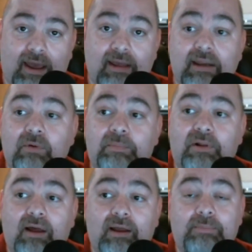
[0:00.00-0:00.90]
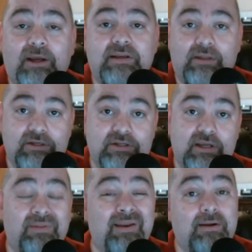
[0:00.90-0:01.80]
And he replied by telling
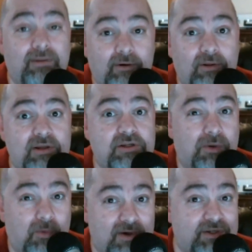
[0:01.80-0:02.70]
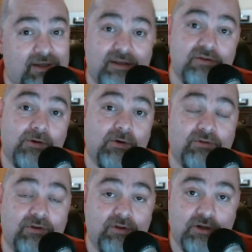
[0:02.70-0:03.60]
Jen that clearly she wasn't integral
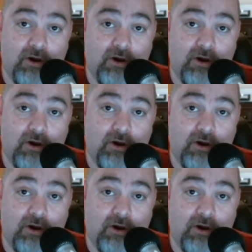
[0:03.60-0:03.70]
to the